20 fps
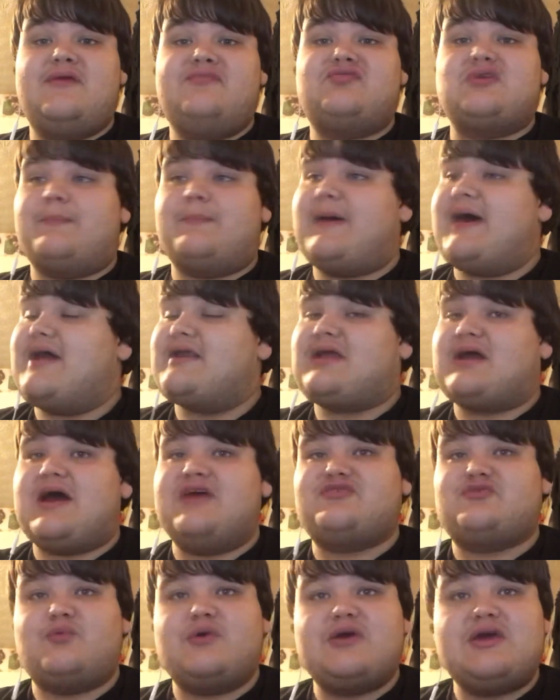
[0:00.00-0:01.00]
The bad
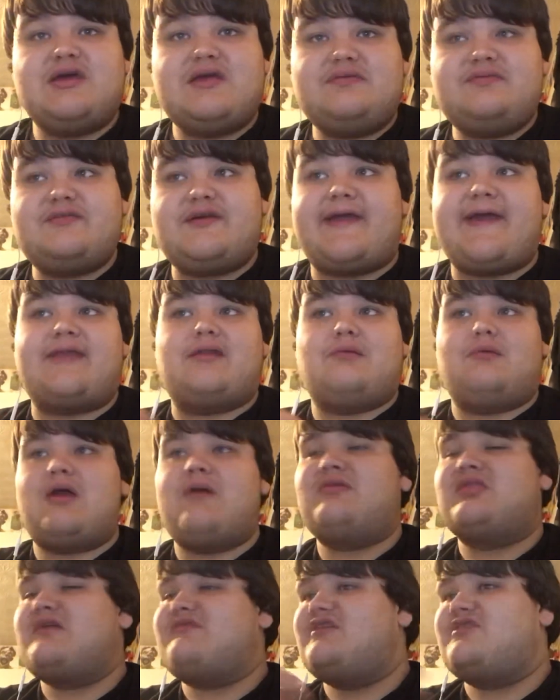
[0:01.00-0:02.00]
guys win. They're getting away
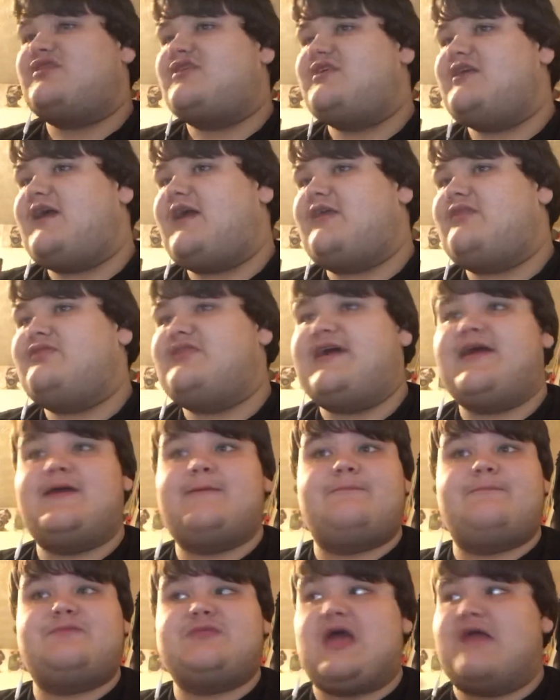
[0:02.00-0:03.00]
with everything.
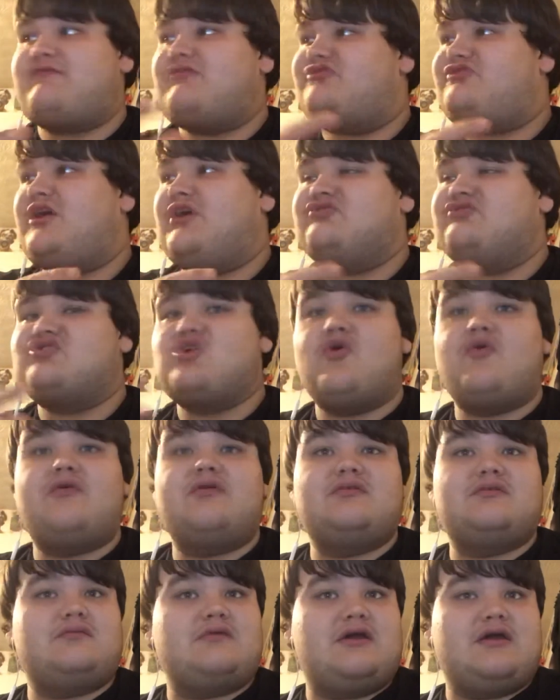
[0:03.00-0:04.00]
Everything's
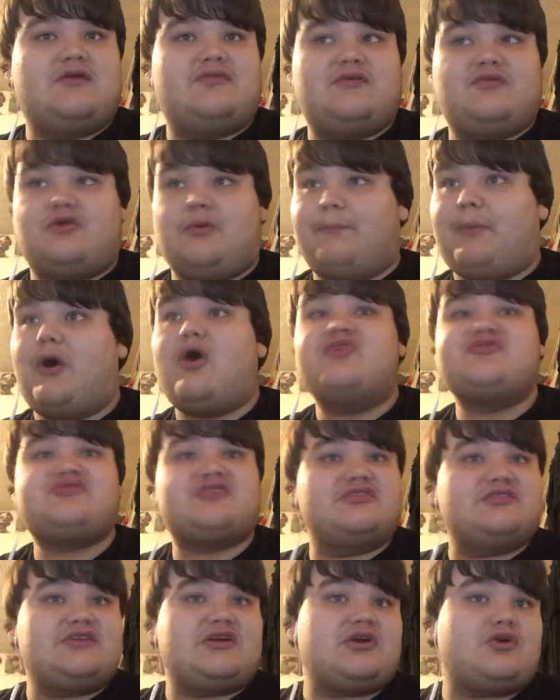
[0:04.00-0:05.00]
going. The ball's
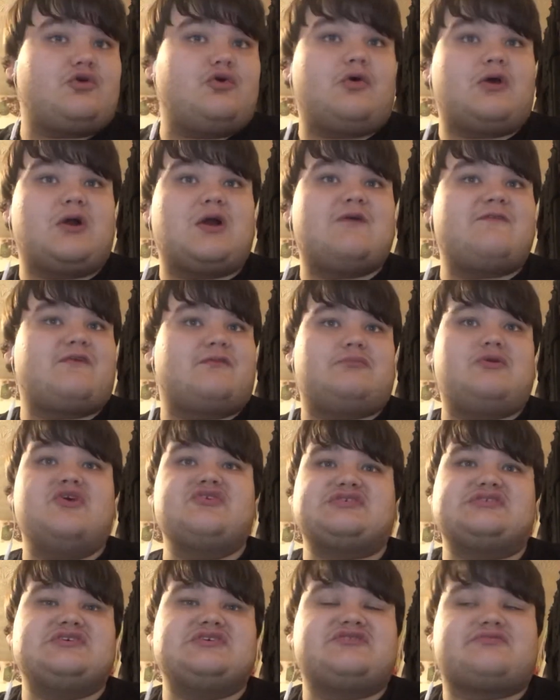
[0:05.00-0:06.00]
in their court for
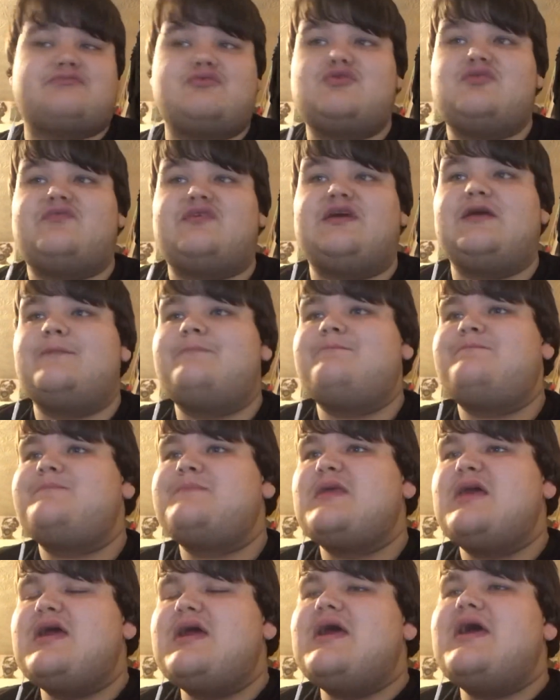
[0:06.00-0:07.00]
most of this movie.
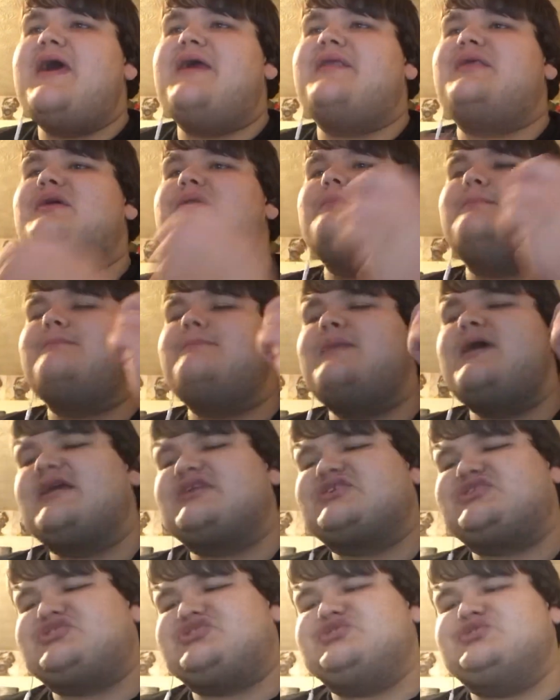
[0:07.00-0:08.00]
And it
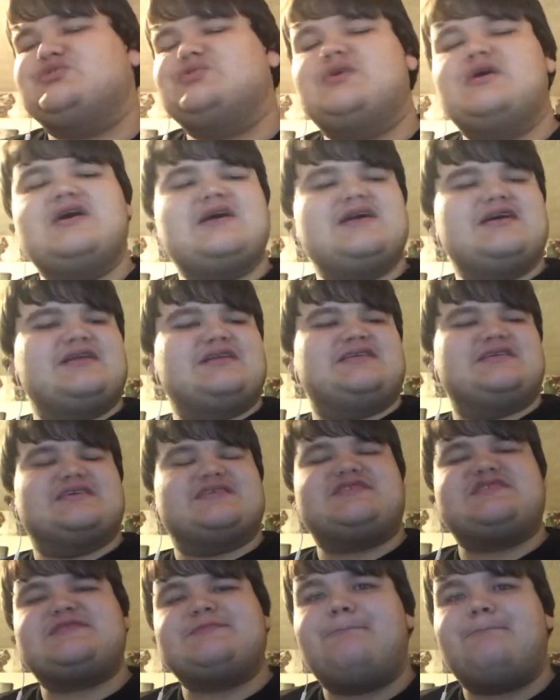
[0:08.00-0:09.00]
makes you
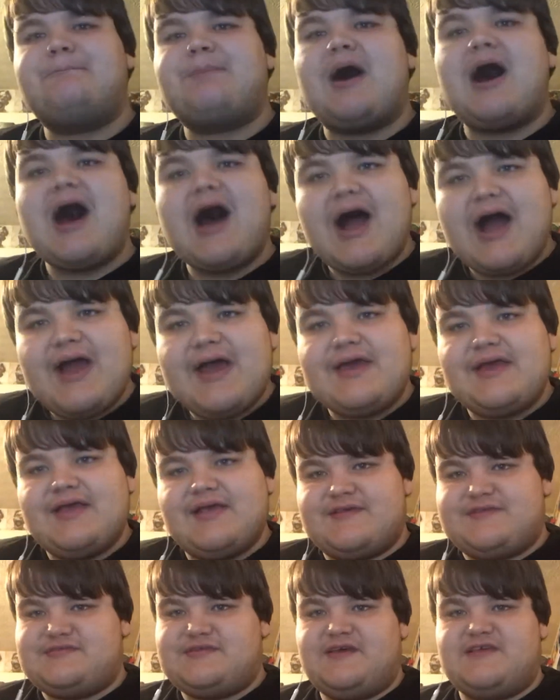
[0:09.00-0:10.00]

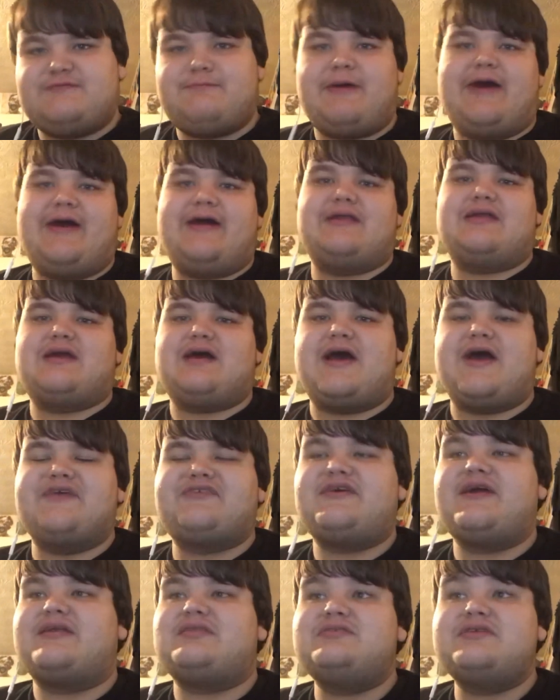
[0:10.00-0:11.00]
despise these bad
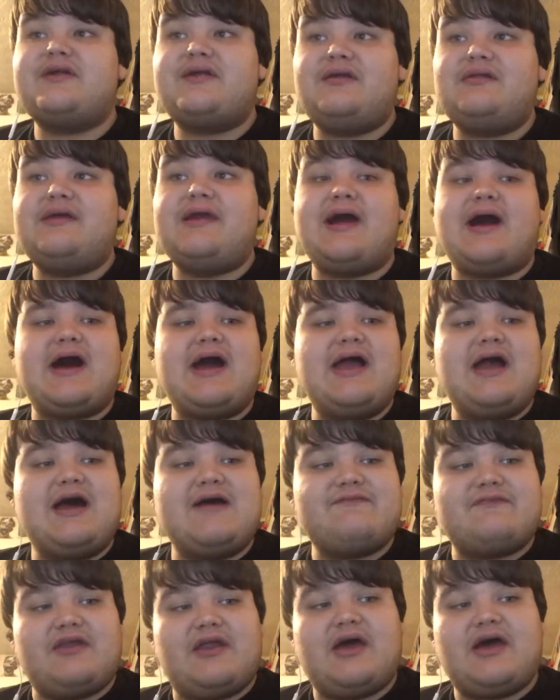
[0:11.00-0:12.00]
guys. Like, literally, I
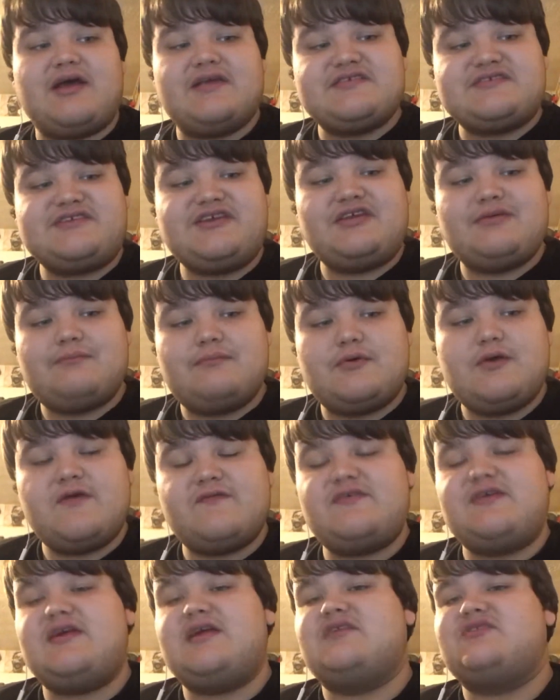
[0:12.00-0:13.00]
have not seen a
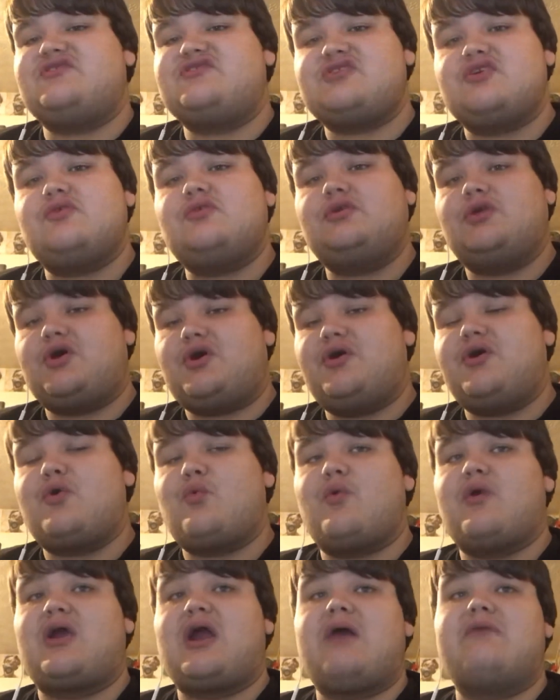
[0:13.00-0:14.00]
movie in so
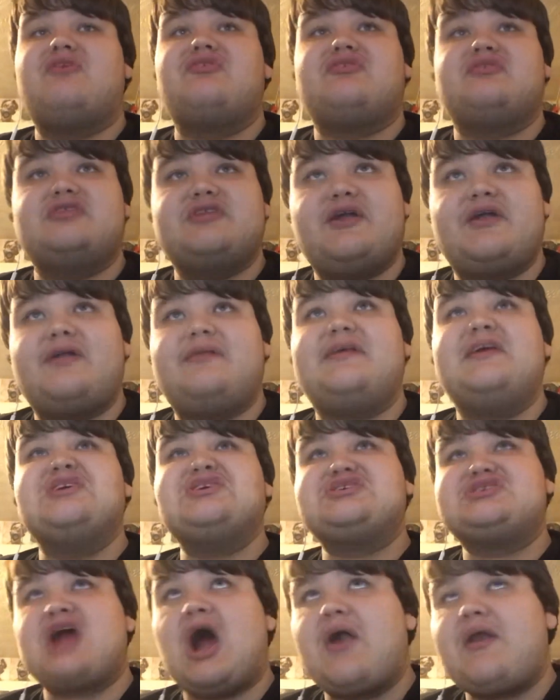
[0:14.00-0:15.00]
long where I was literally
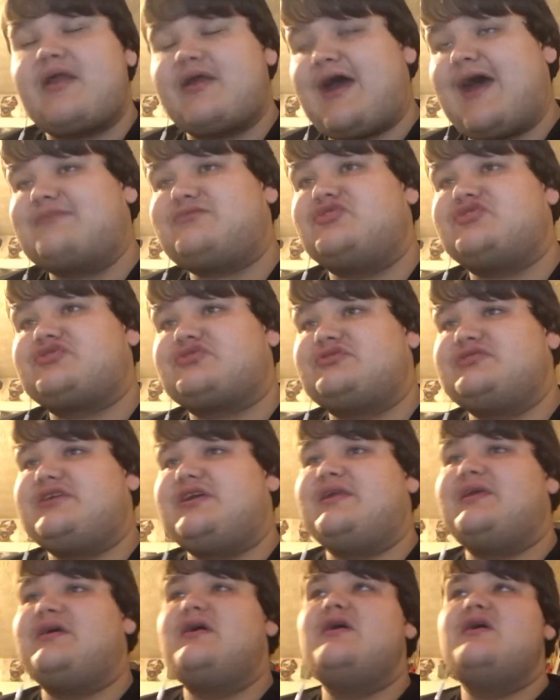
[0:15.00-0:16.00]
shouting at the
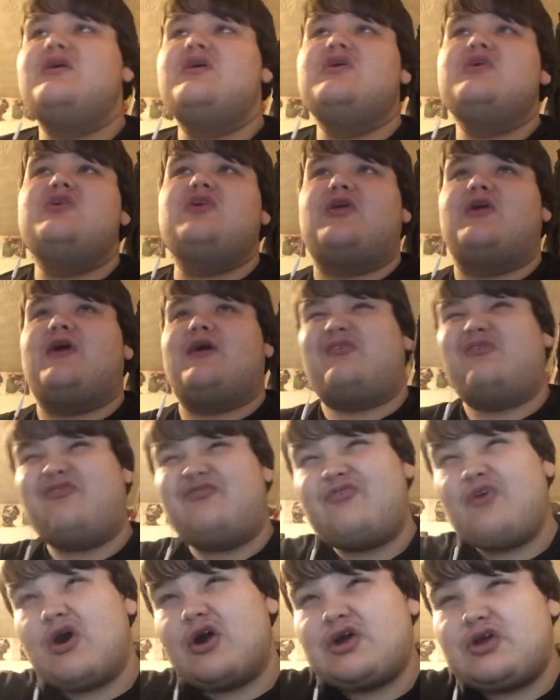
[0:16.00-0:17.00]
screen, you know, like,
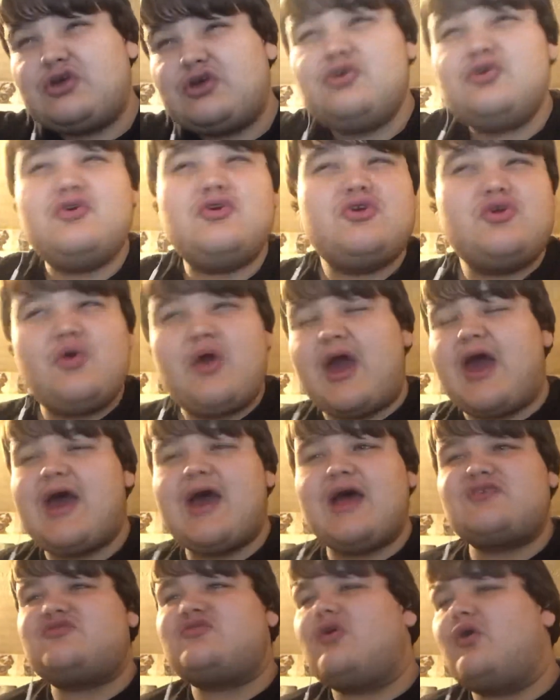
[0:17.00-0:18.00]
"Fuck you
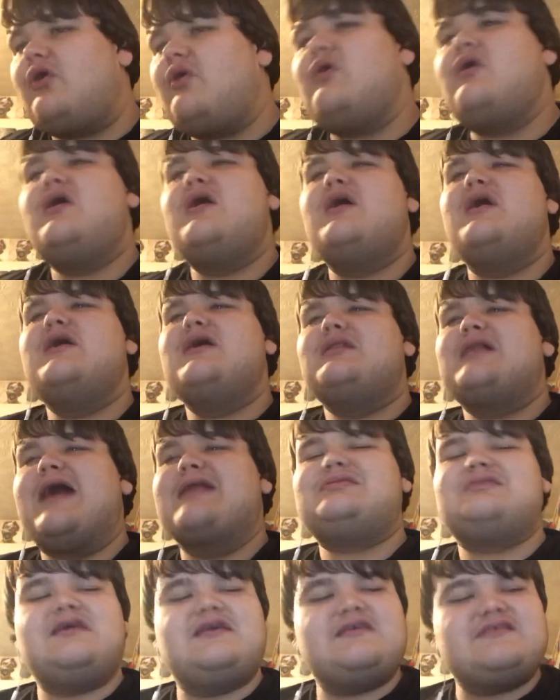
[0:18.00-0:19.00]
asshole."
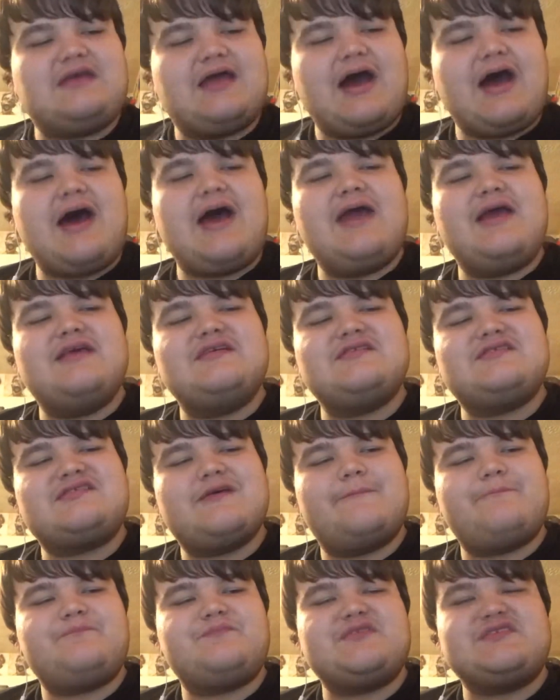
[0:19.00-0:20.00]
Like, these guys
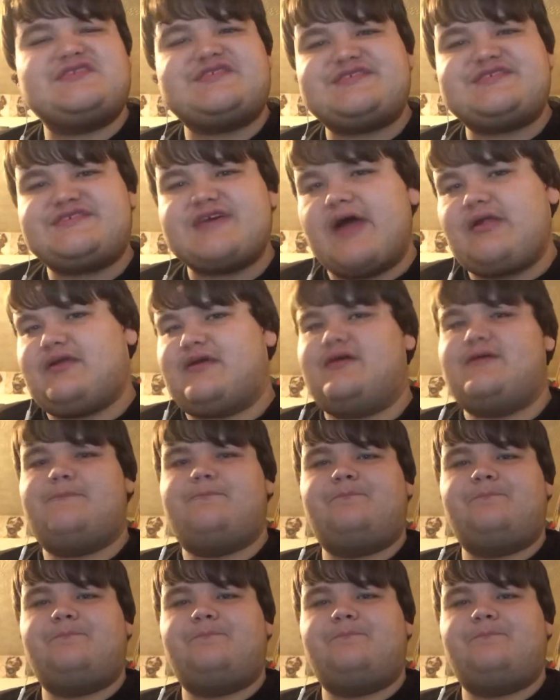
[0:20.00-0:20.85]
sell it.